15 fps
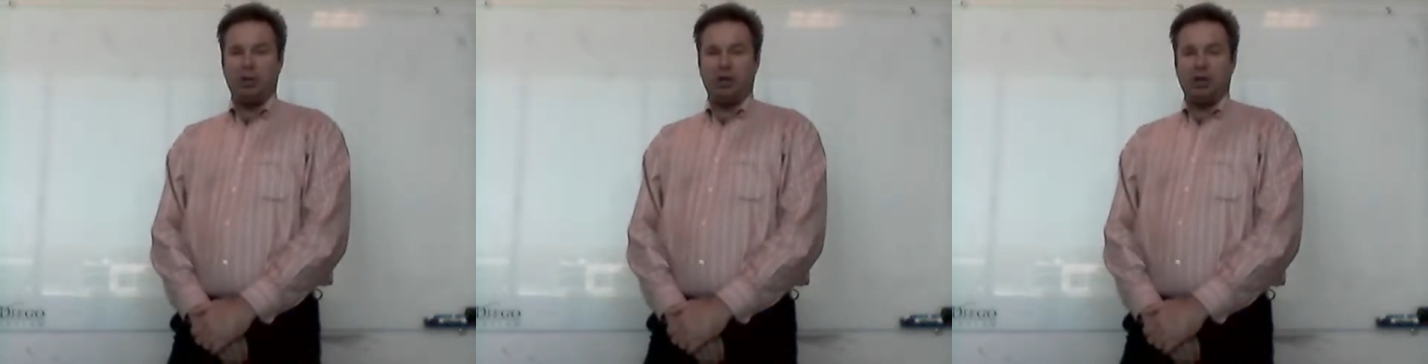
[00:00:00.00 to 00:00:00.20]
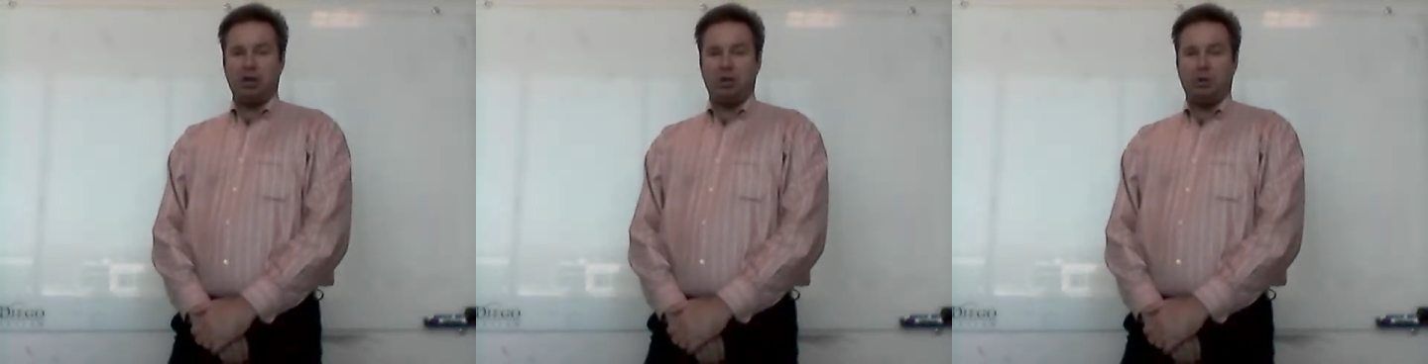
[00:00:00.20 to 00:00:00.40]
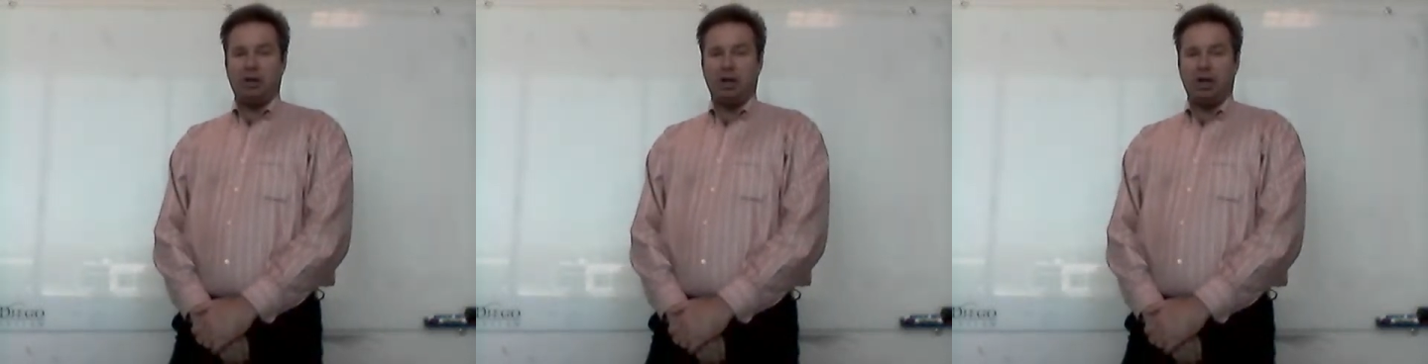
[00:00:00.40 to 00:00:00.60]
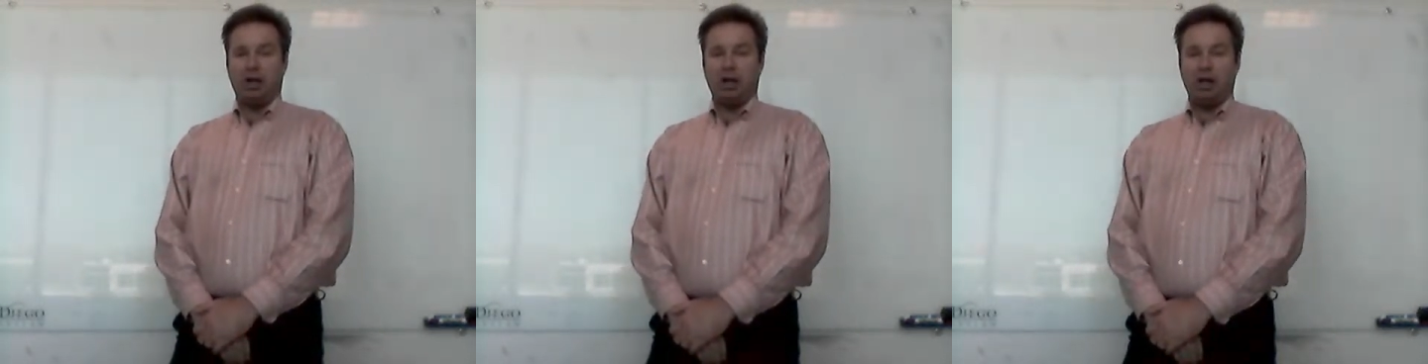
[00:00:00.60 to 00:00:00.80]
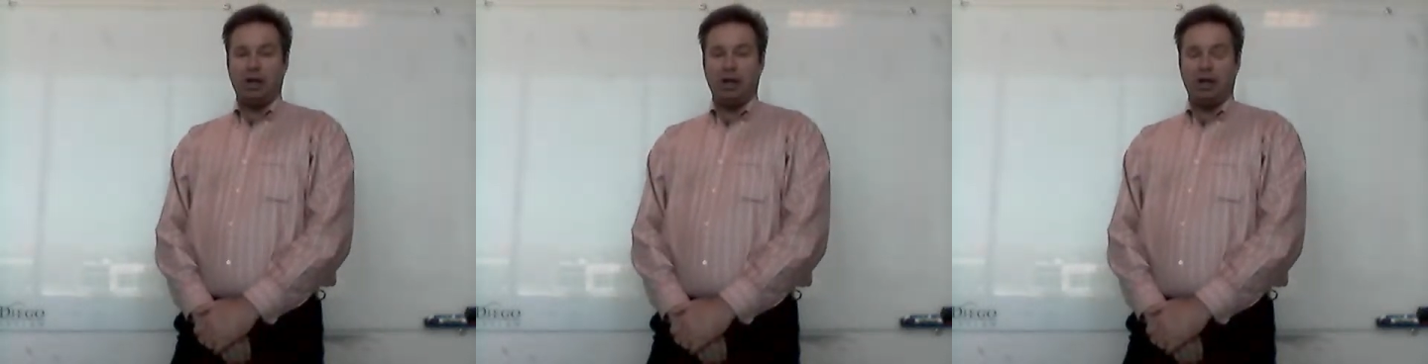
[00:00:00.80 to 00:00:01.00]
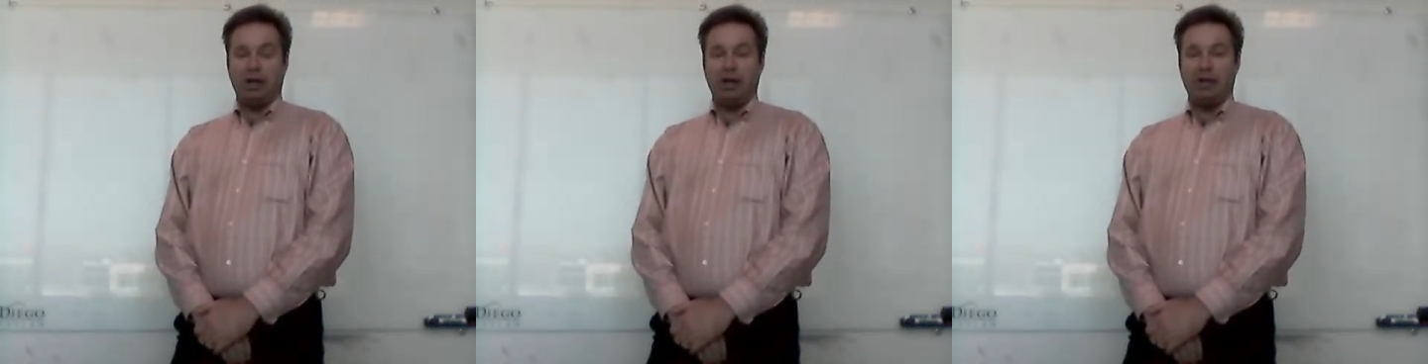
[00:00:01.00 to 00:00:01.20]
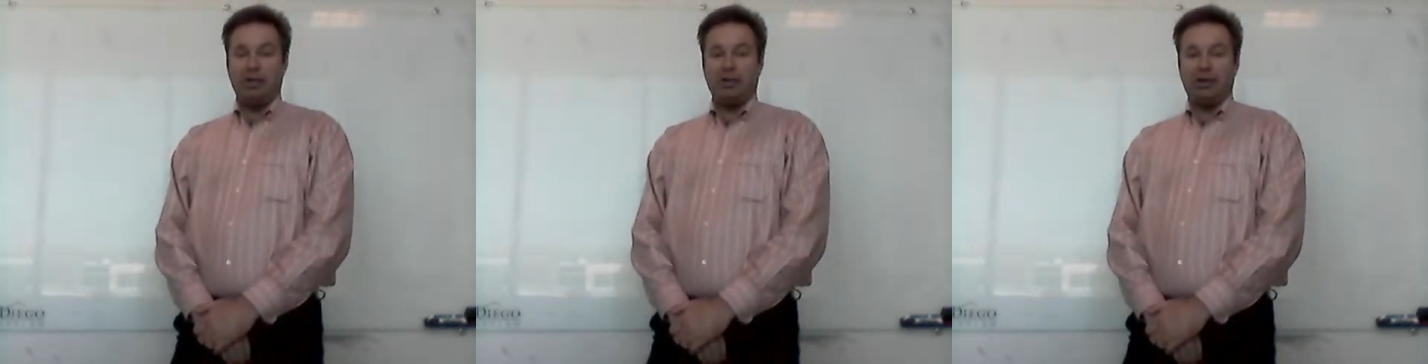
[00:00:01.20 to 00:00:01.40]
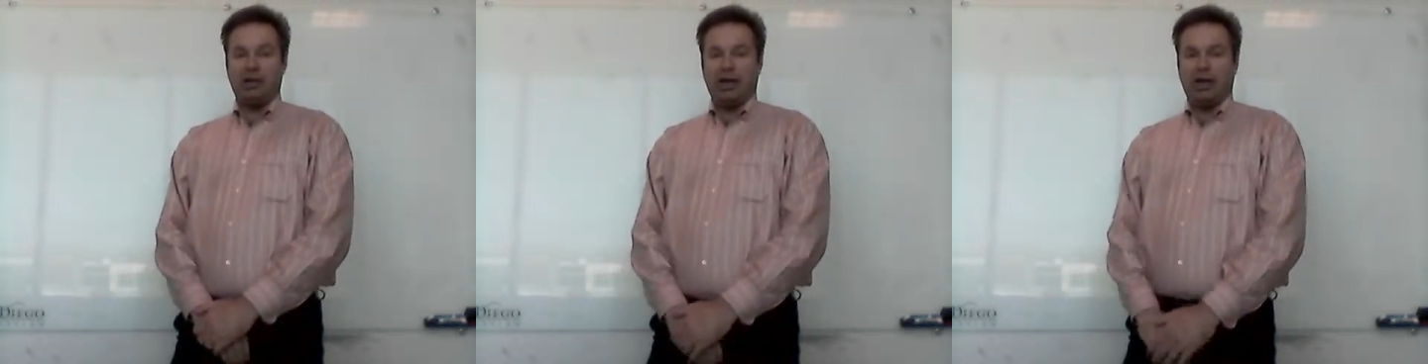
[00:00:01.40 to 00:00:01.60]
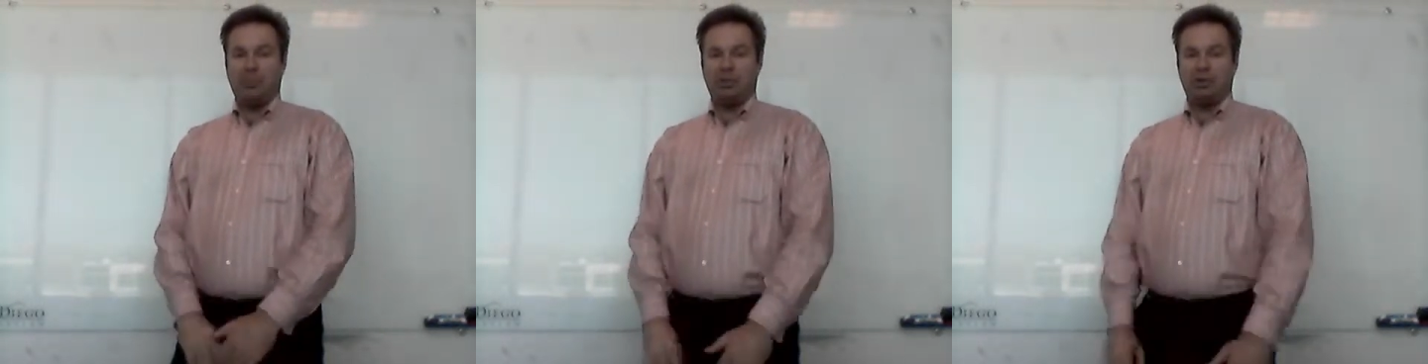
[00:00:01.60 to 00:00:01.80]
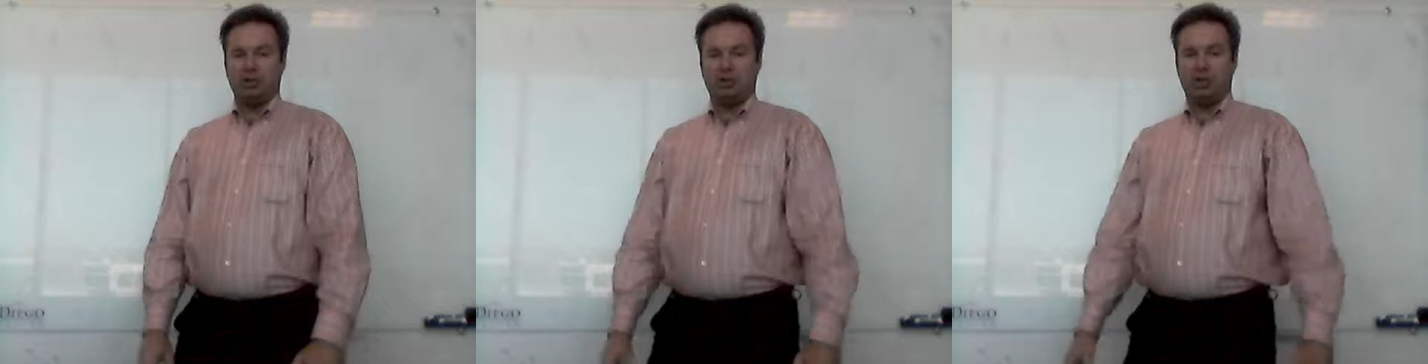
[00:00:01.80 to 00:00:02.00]
what is going on in the
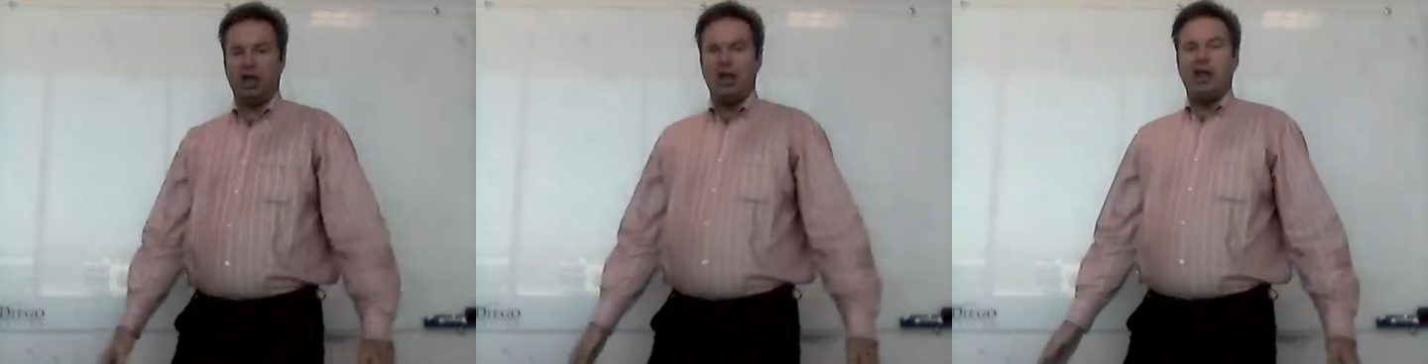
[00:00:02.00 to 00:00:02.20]
chapters,